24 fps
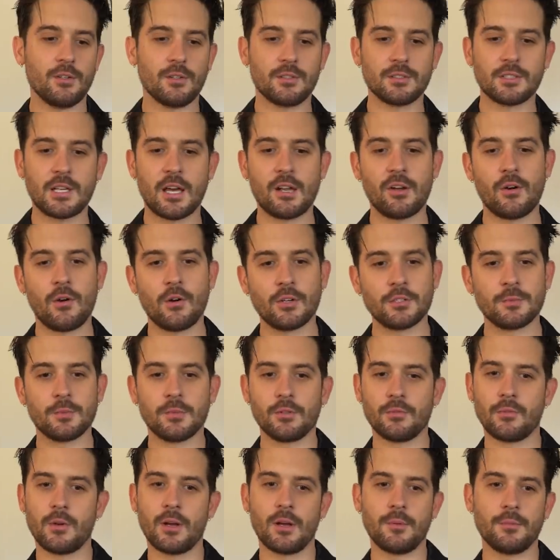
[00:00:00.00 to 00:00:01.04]
you know, has kind of always
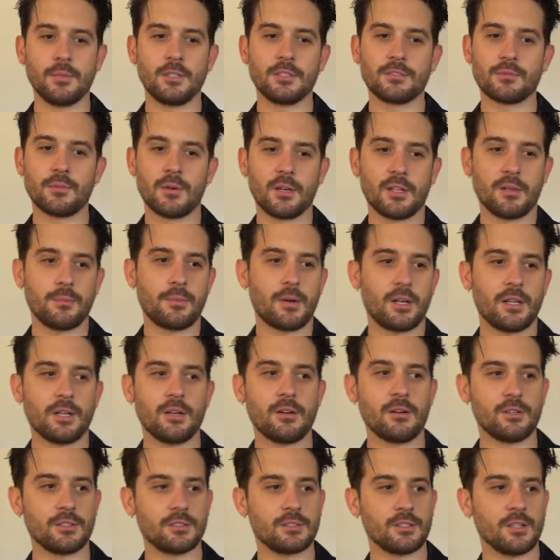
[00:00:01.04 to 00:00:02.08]
been around me. That's why they
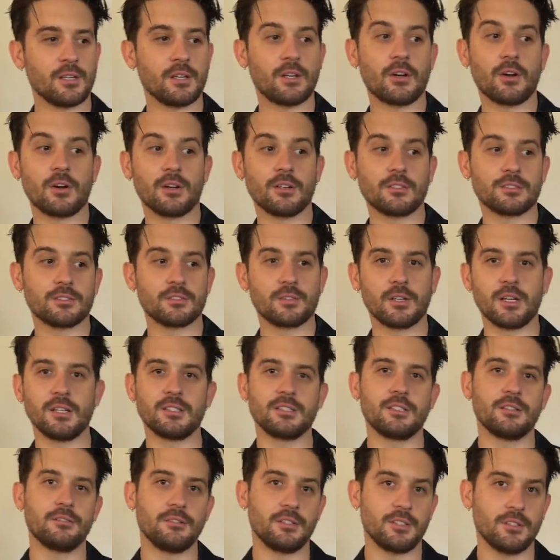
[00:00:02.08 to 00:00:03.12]
probably always encourage
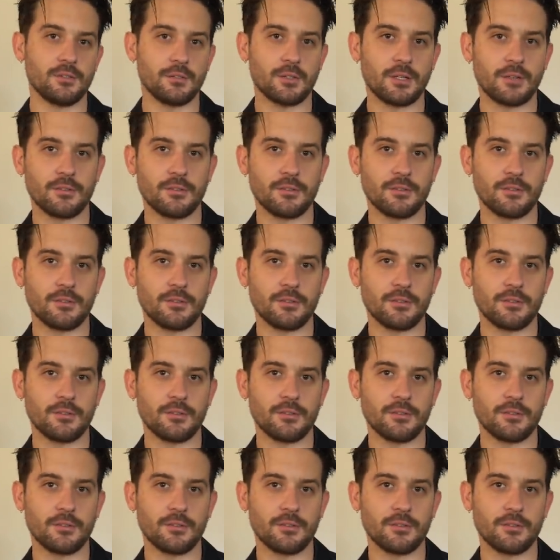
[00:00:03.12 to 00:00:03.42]
creativity or